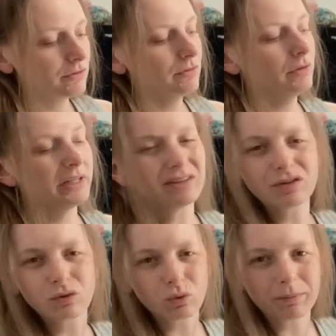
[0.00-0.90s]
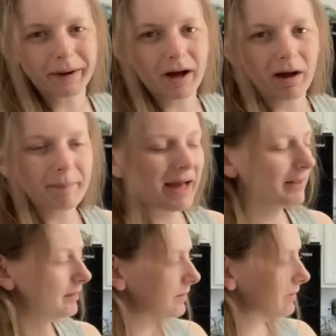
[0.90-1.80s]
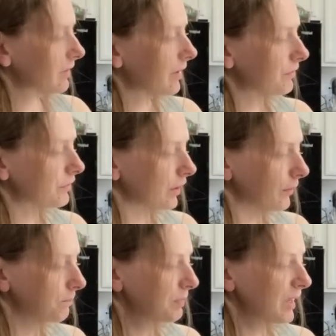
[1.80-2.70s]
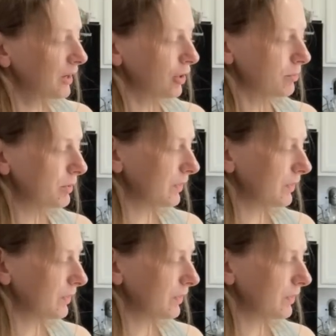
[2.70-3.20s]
like to store my hot pads and stuff. So I'm gonna put